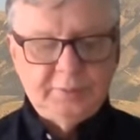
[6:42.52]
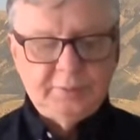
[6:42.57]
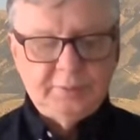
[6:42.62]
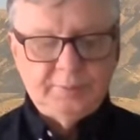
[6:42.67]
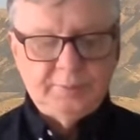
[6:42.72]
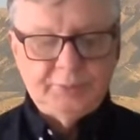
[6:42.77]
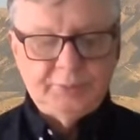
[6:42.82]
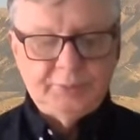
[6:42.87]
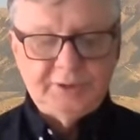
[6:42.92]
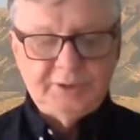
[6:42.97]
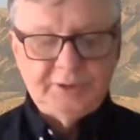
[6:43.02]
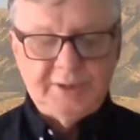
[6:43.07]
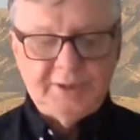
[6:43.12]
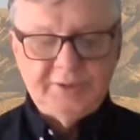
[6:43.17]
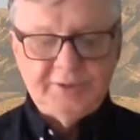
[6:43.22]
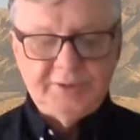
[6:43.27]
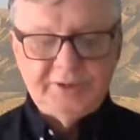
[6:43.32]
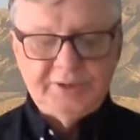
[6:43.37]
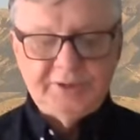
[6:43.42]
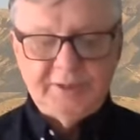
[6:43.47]

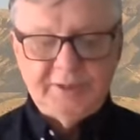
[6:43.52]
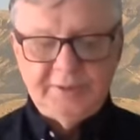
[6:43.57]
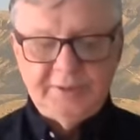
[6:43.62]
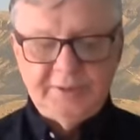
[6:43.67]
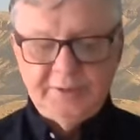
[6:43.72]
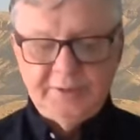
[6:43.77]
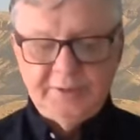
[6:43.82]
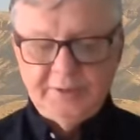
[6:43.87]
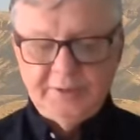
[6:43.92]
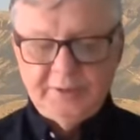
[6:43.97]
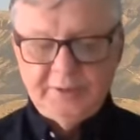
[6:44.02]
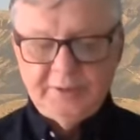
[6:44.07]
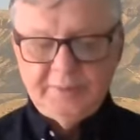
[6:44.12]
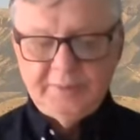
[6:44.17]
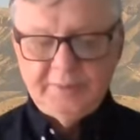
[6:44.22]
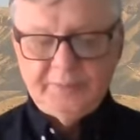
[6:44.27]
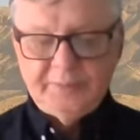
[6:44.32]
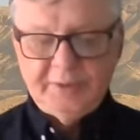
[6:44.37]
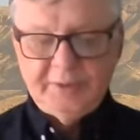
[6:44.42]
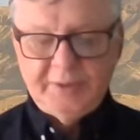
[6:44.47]
Plotinus said,
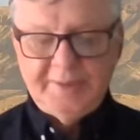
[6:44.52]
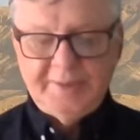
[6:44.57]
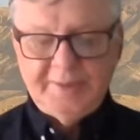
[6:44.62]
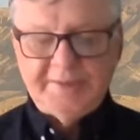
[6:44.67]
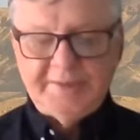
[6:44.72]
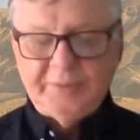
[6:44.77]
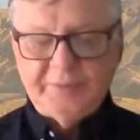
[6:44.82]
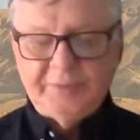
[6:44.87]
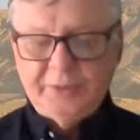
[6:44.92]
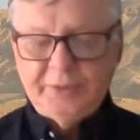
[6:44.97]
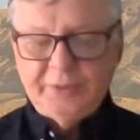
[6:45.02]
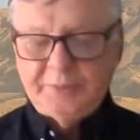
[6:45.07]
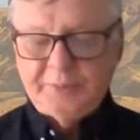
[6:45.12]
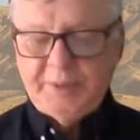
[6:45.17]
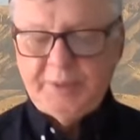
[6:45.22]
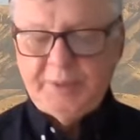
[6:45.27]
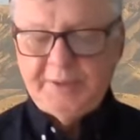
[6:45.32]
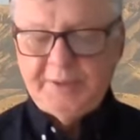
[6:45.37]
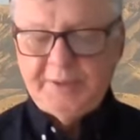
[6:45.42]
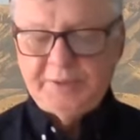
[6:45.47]
"It is for those
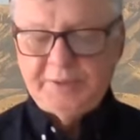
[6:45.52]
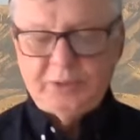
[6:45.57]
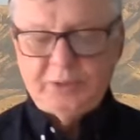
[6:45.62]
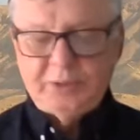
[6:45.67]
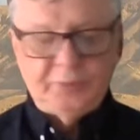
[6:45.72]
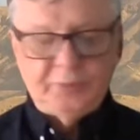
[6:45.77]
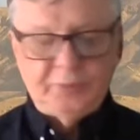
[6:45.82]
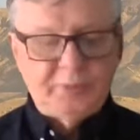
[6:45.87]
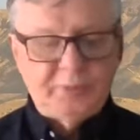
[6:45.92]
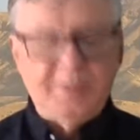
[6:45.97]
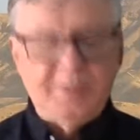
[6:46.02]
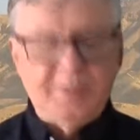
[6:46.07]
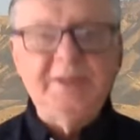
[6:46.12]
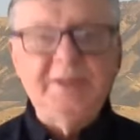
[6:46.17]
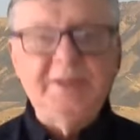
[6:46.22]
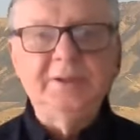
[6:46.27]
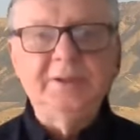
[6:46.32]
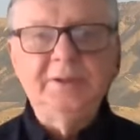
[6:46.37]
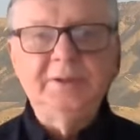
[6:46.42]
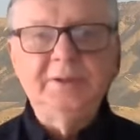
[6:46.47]
beings to come to
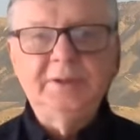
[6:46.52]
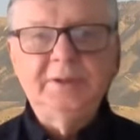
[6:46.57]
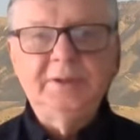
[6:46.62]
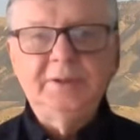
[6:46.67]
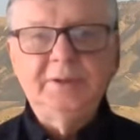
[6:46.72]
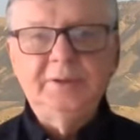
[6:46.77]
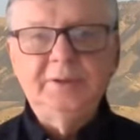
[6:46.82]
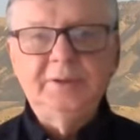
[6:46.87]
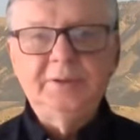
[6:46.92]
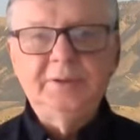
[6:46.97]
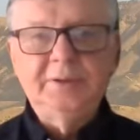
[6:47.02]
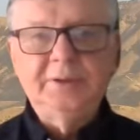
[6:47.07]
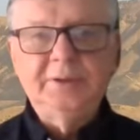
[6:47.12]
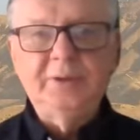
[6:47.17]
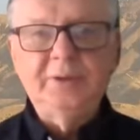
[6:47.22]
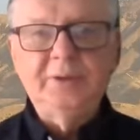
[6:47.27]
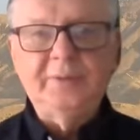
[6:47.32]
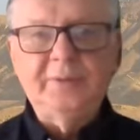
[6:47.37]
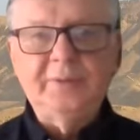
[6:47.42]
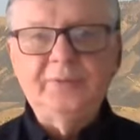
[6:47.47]
me,
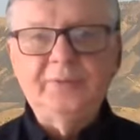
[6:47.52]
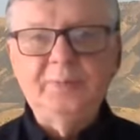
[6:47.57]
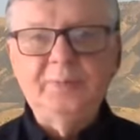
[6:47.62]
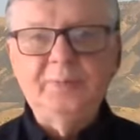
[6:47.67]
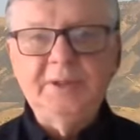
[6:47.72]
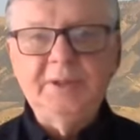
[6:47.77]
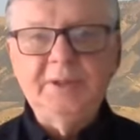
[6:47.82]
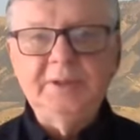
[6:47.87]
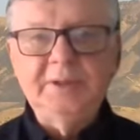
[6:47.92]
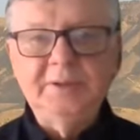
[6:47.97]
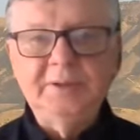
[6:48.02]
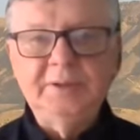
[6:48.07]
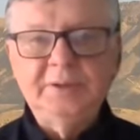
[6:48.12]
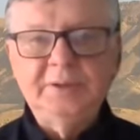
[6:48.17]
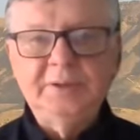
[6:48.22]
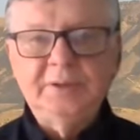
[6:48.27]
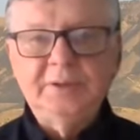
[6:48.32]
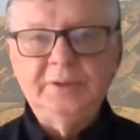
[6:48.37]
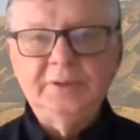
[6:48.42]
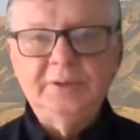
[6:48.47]
not for me
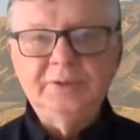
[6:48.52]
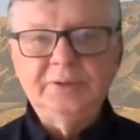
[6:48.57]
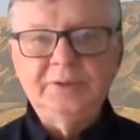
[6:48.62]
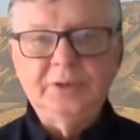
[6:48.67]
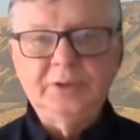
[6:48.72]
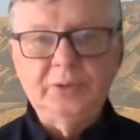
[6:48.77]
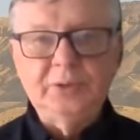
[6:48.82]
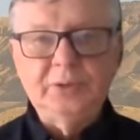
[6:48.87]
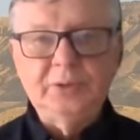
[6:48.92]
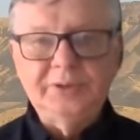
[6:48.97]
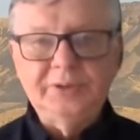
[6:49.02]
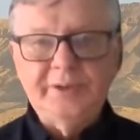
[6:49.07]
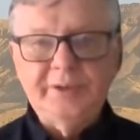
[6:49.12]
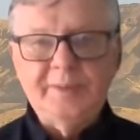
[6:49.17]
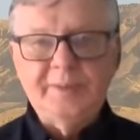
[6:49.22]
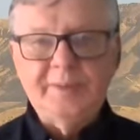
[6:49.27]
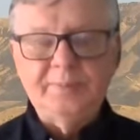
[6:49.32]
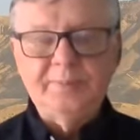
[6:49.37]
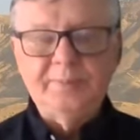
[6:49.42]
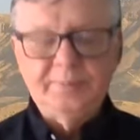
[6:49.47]
to go to
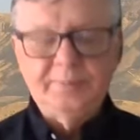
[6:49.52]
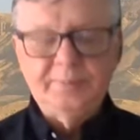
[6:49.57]
them."